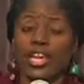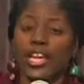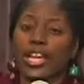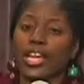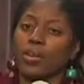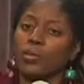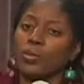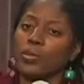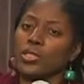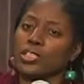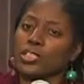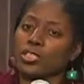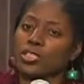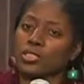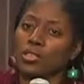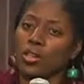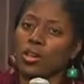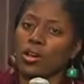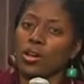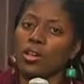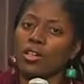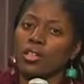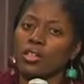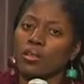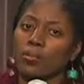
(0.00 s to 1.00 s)
And we should
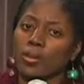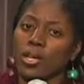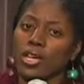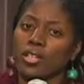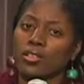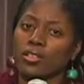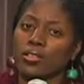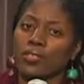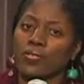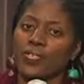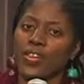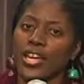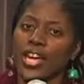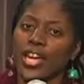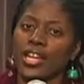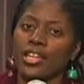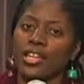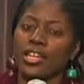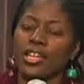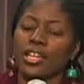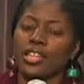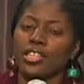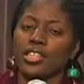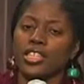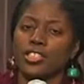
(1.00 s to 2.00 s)
talk about the
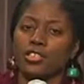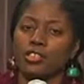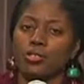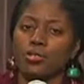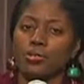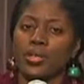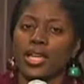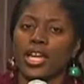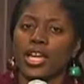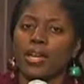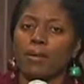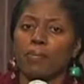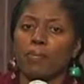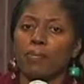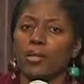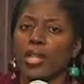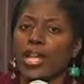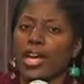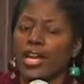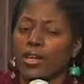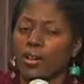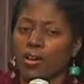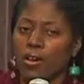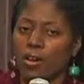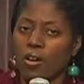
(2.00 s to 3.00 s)
fact that you had
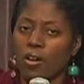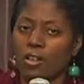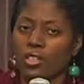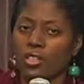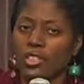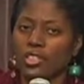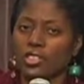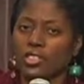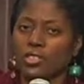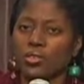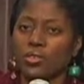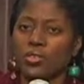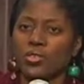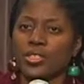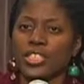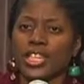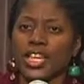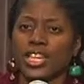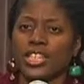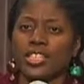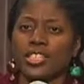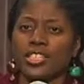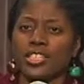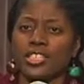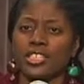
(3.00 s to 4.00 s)
Black artists
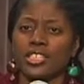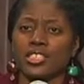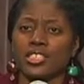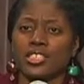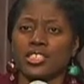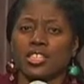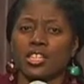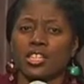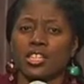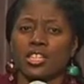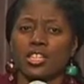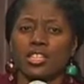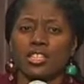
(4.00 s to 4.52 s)
creating this